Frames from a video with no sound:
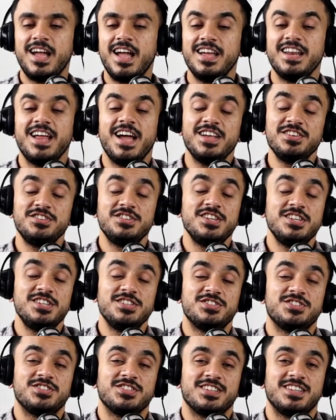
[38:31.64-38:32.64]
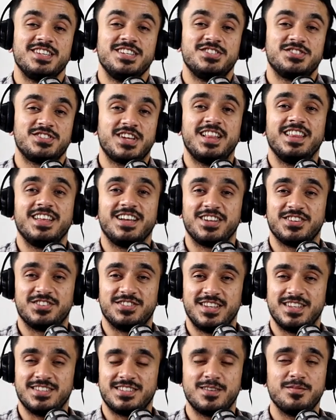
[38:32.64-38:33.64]
And as he's he's telling
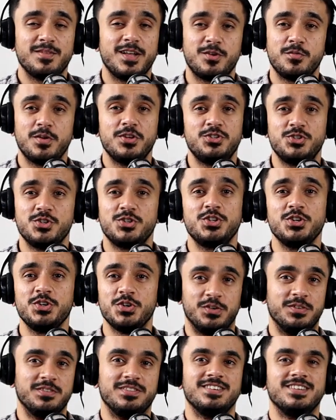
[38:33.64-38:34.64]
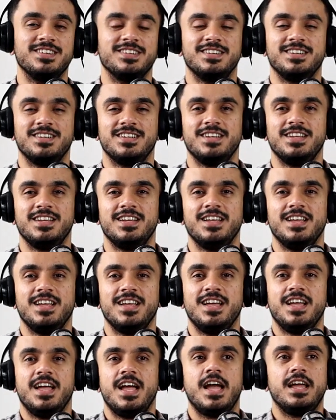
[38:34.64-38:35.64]
us this, I'm like, "What'd you do?"
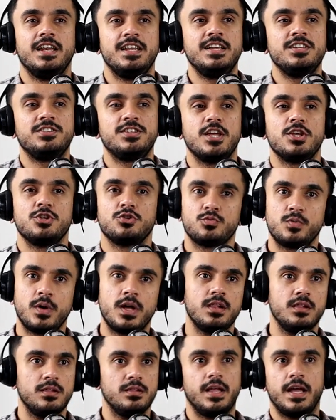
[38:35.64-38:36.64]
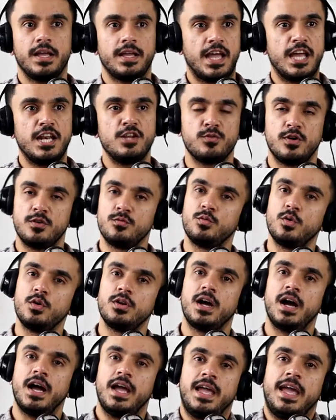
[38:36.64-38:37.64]
And he says, "Well, like anyone
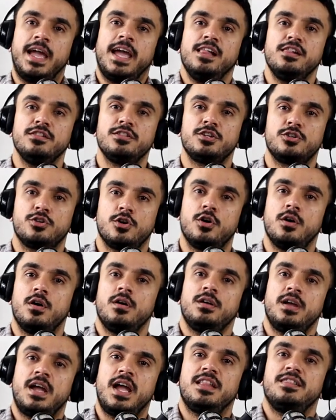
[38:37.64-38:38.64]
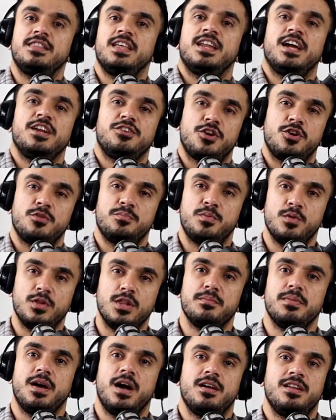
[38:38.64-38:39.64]
would, I held the dog and then I tried to
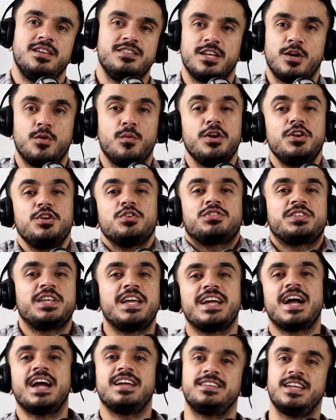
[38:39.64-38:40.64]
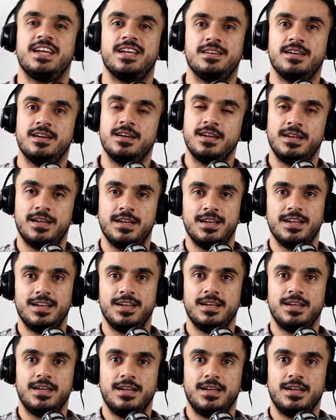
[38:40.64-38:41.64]
pull him out." He's like, "What do you think I did?"
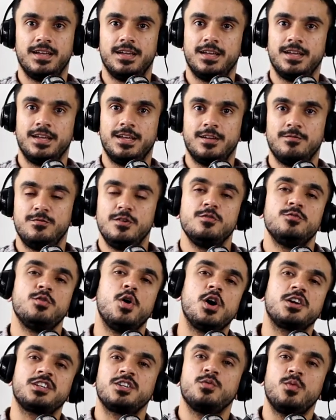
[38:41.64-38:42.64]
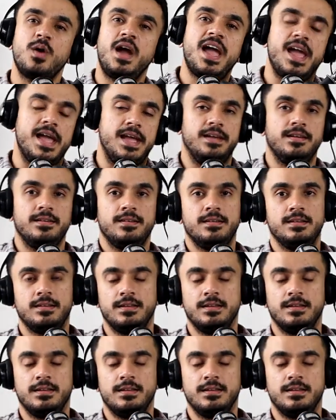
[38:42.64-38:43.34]
We walked away.